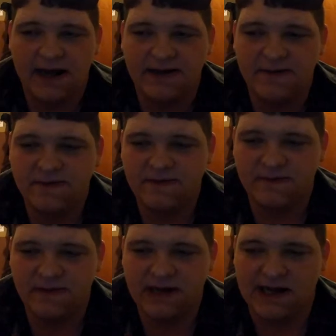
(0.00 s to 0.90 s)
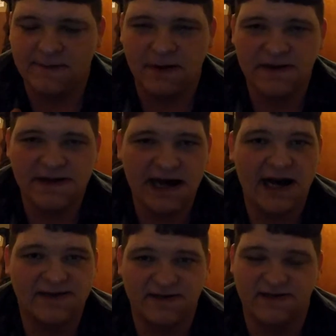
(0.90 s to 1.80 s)
and you look at both the
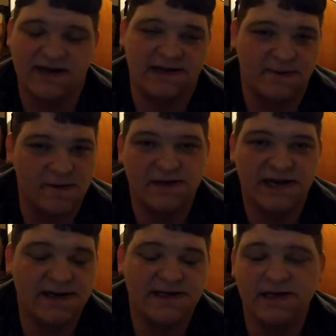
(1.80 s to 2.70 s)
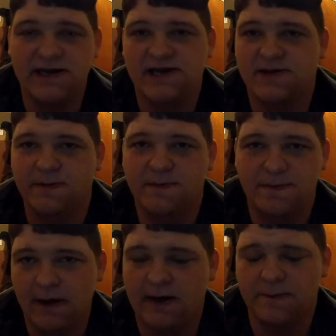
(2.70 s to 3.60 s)
houses, you got the orange house and you got your
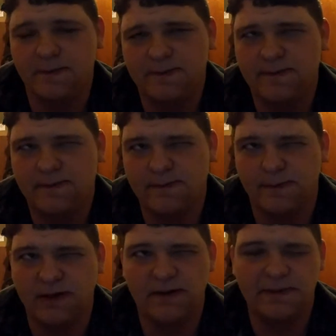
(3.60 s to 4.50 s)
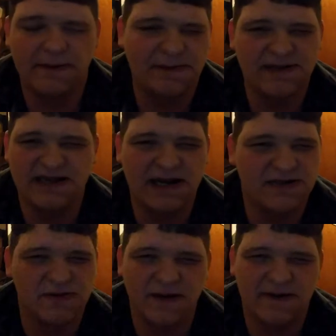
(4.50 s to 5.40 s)
uh, blue, purplish
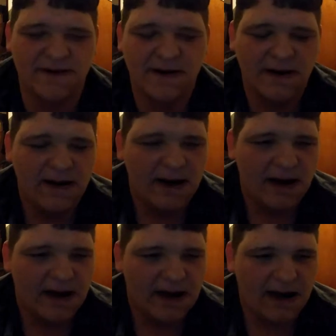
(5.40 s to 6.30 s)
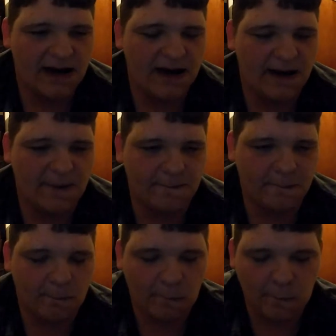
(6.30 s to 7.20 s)
house, whatever.
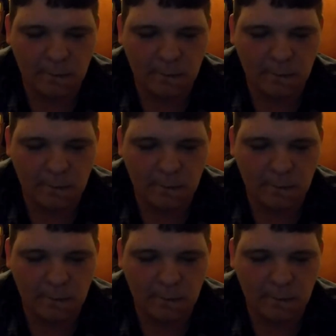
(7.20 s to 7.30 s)
Um,